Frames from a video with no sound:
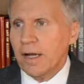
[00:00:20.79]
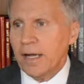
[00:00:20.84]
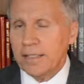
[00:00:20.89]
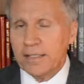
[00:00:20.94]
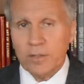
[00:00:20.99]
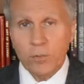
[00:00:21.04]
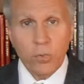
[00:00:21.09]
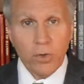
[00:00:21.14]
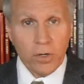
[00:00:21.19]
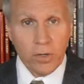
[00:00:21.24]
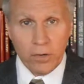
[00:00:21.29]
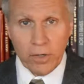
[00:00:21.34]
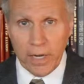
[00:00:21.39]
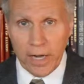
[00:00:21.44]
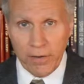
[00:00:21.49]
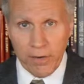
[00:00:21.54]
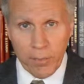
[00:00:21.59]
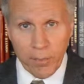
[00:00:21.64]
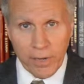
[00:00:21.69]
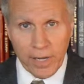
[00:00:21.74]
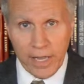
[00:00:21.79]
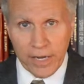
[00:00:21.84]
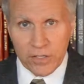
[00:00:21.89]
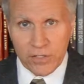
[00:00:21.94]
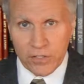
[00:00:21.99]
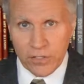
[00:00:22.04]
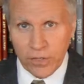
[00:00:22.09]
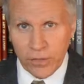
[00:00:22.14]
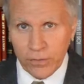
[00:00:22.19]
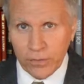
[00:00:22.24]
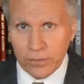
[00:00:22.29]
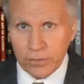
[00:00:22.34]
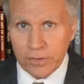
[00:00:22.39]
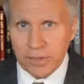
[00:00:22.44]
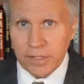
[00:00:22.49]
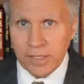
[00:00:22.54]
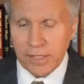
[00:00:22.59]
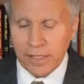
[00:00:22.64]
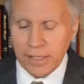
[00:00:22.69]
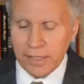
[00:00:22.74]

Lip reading: I did one on Harry Blackstone.